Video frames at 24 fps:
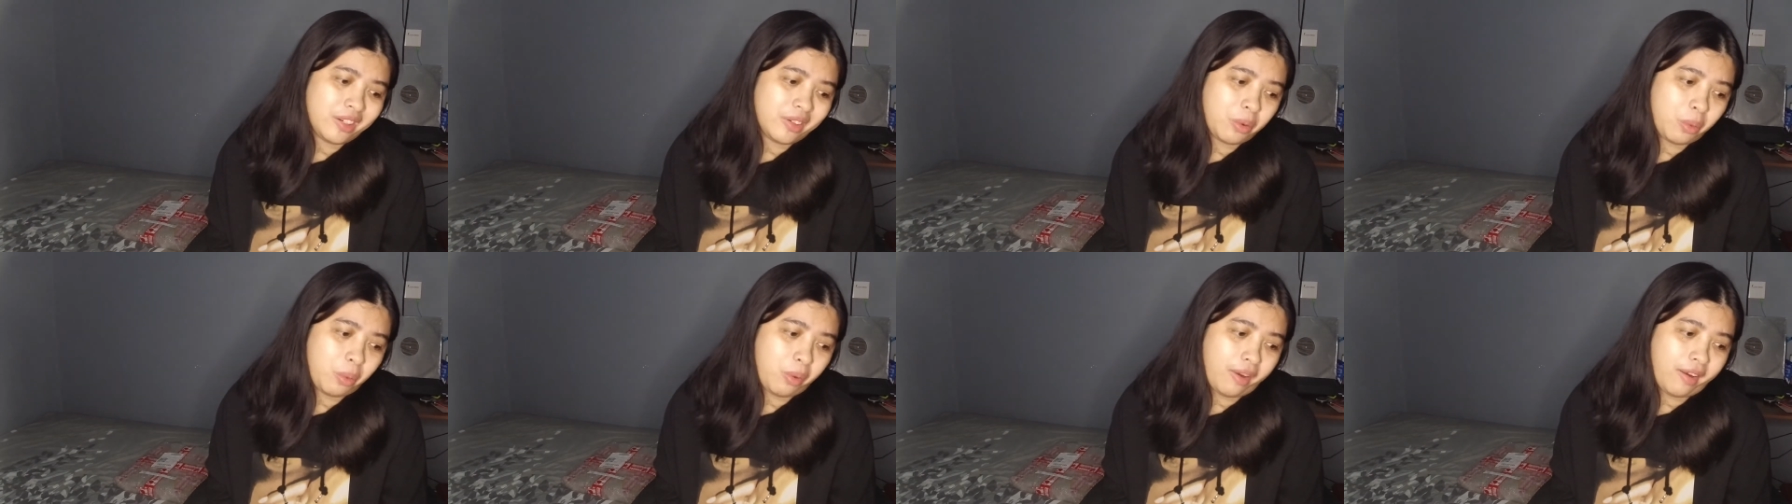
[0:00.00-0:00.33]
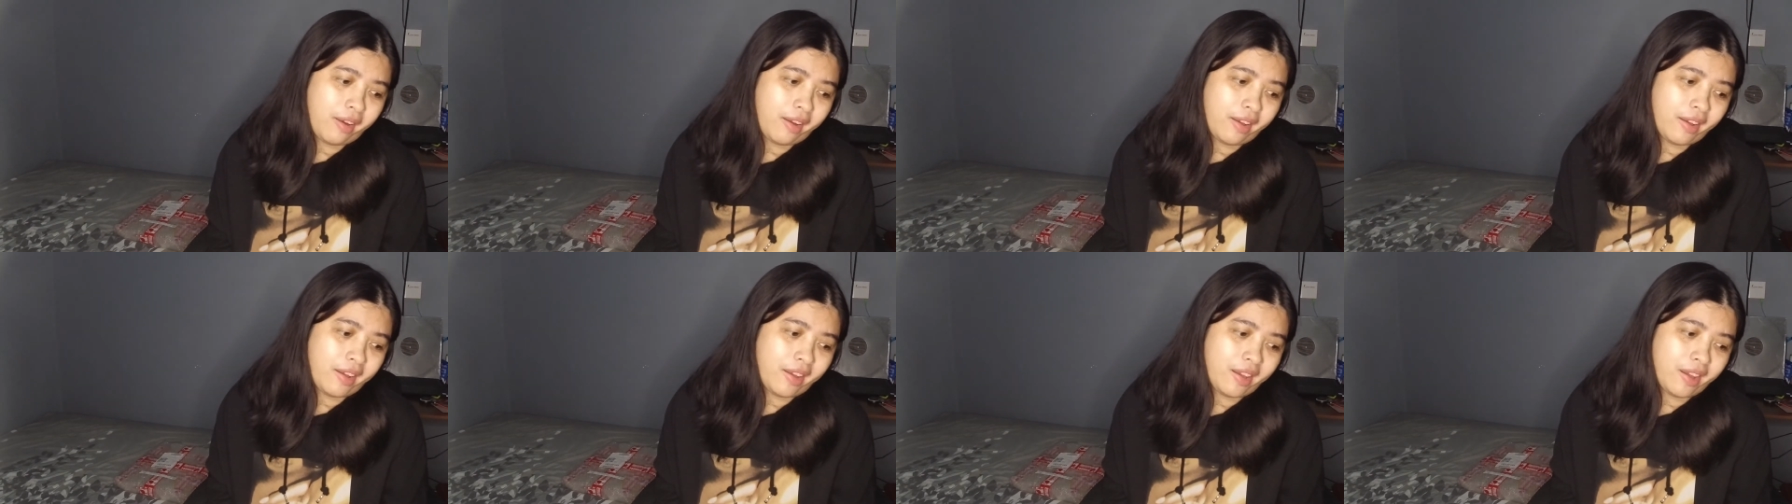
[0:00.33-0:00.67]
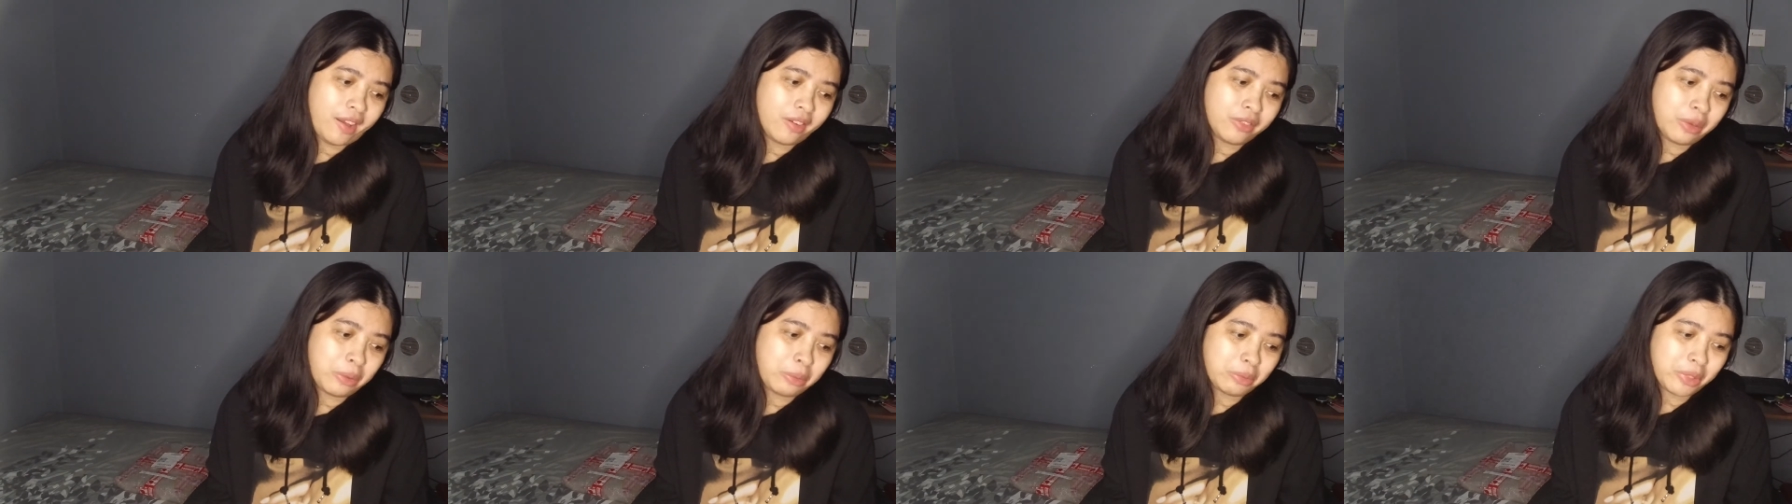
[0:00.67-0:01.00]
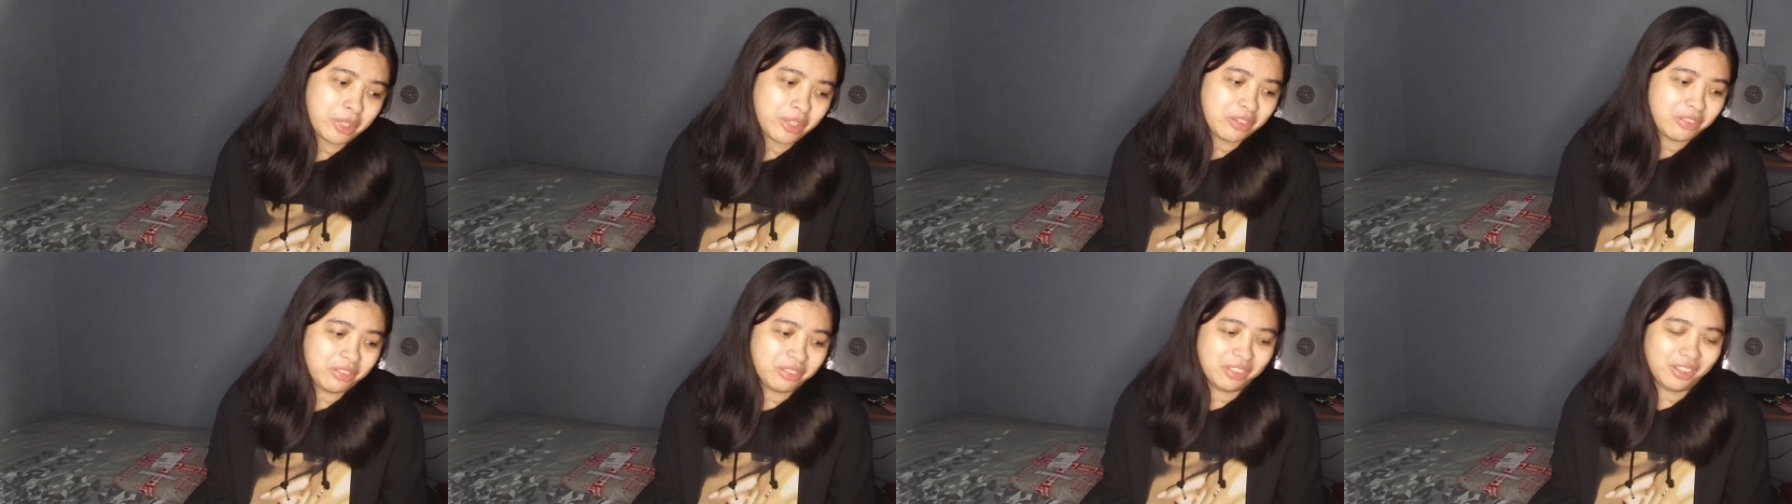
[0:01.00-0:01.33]
why I haven't
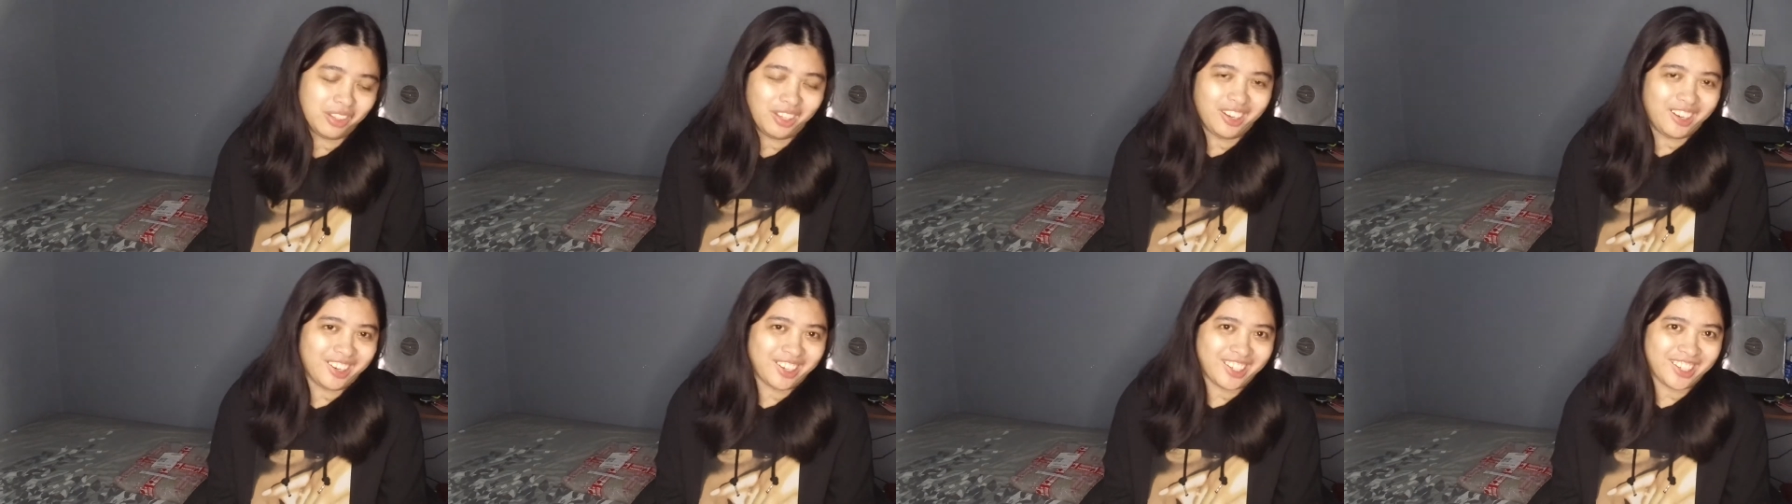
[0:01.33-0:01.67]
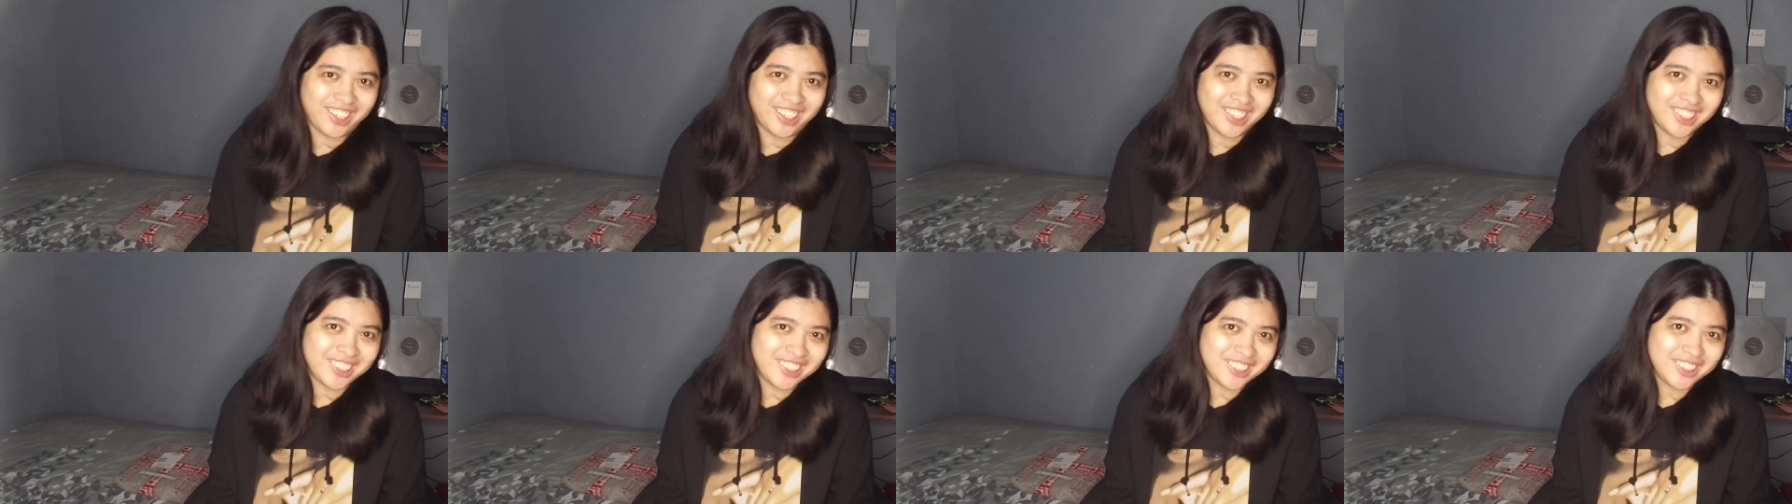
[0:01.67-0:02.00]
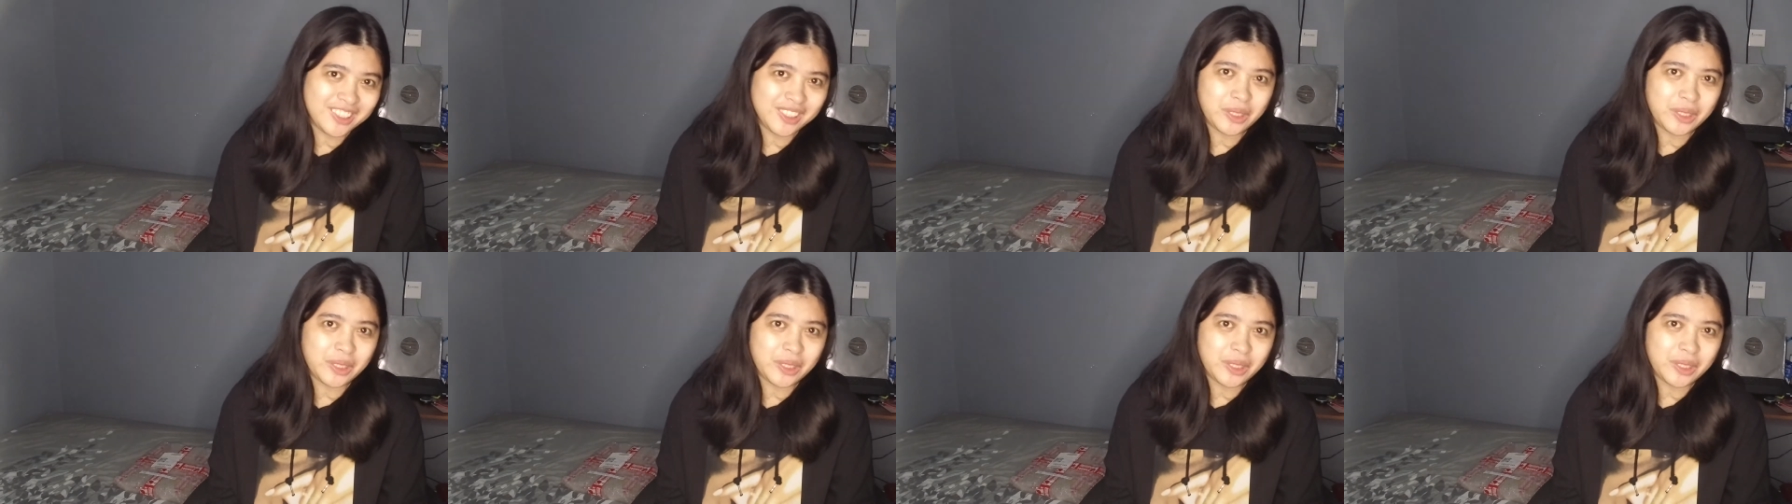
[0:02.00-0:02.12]
been vlogging.